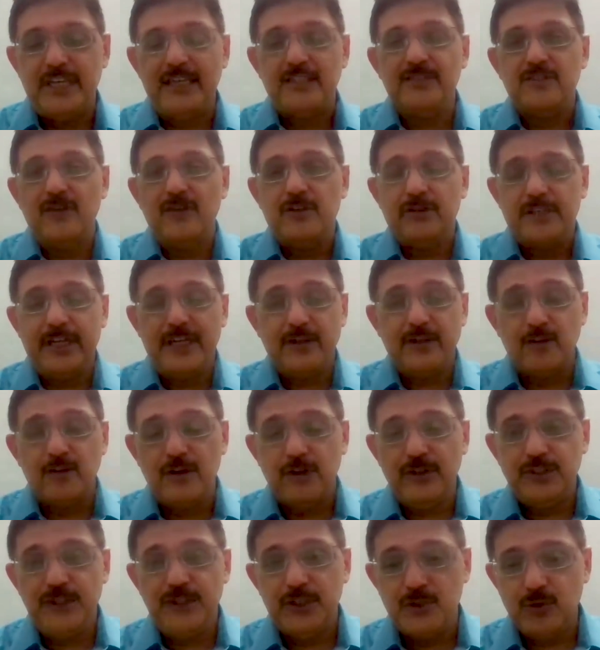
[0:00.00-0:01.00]

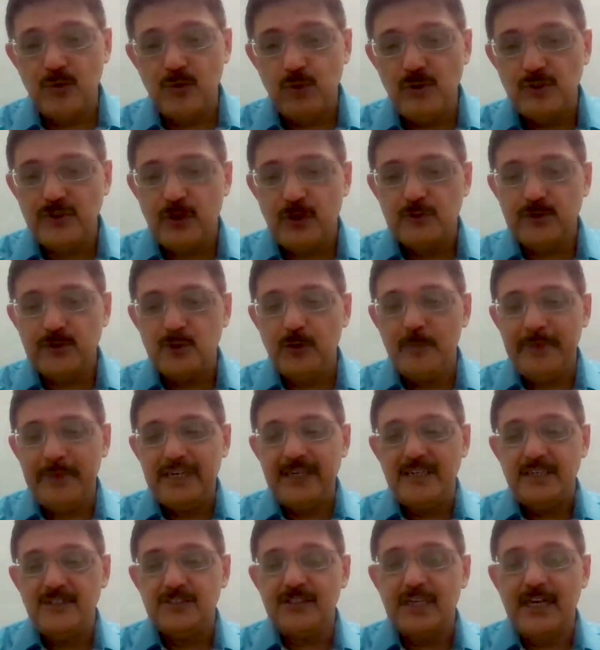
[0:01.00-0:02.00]
technology tools also
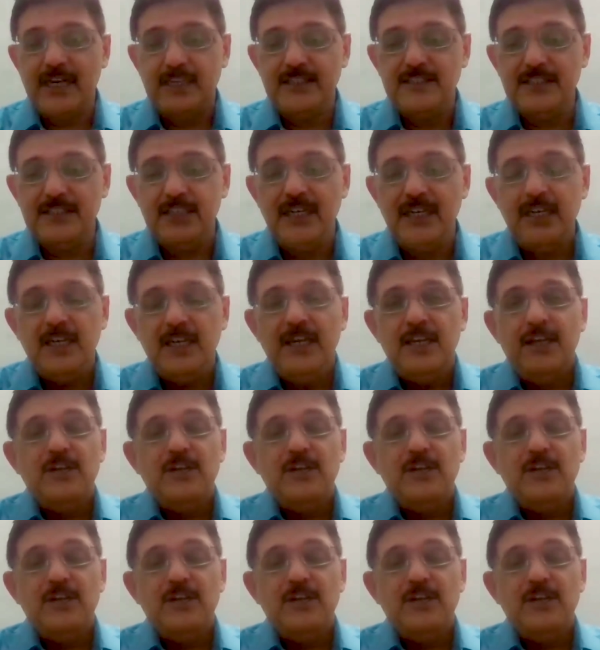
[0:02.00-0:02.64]
being discussed.